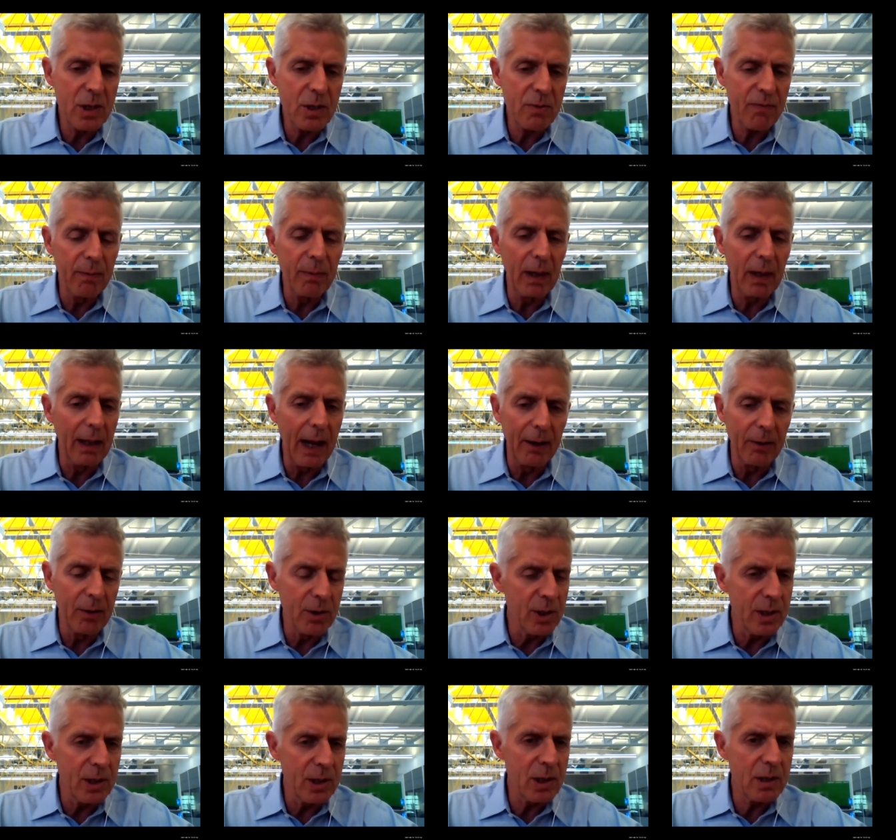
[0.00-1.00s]
It's from the
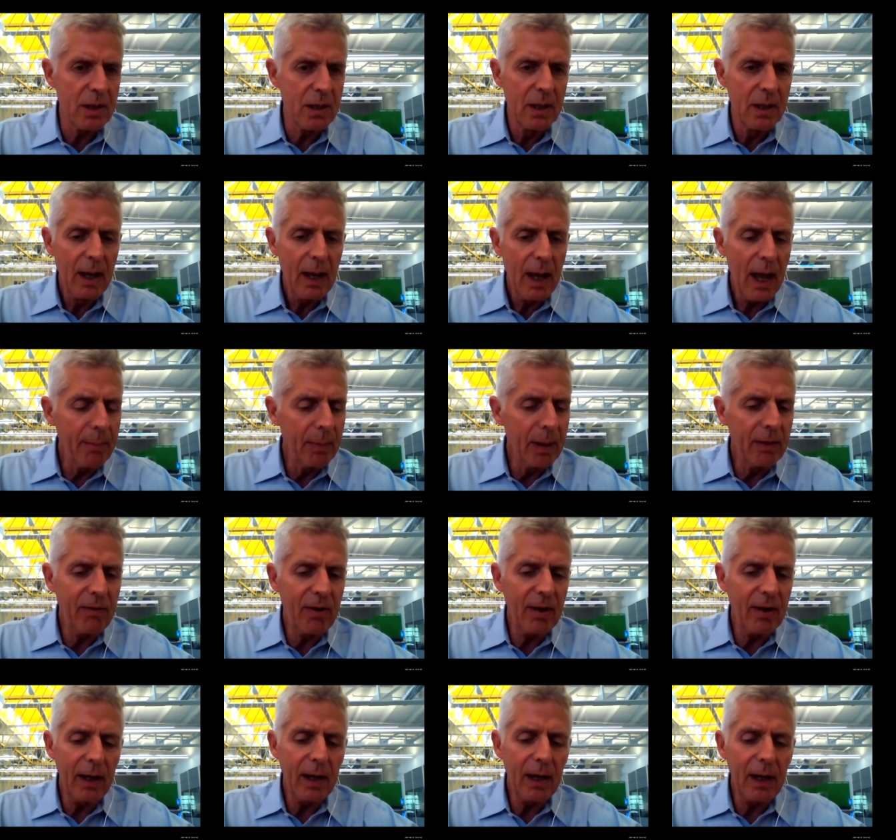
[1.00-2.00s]
largest
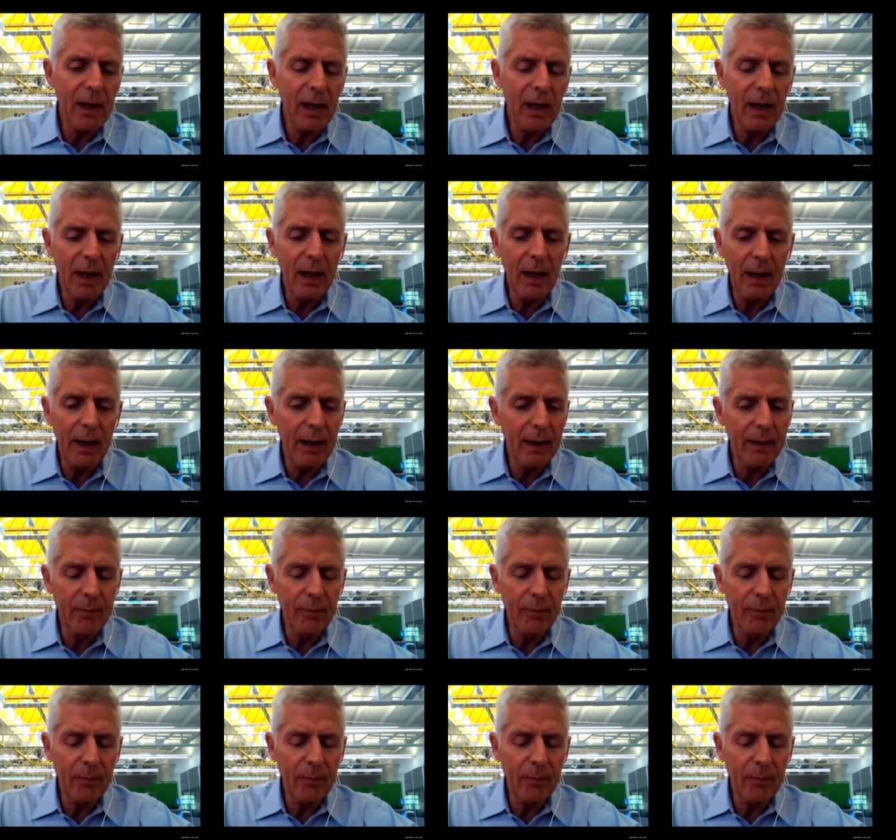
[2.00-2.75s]
M&T, uh,